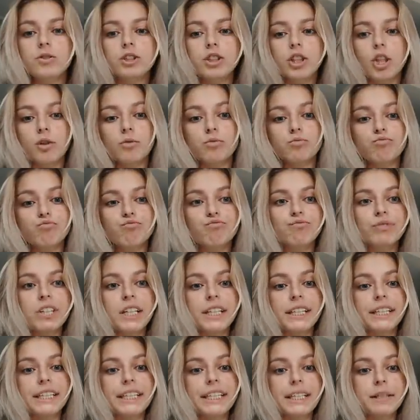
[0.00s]
So I'm
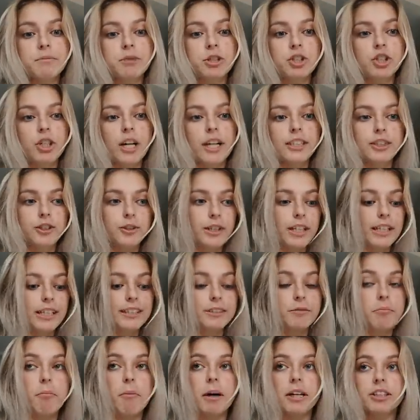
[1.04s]
gonna try to get
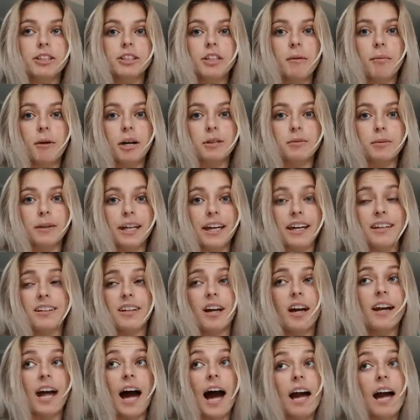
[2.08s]
as much as I possibly can done.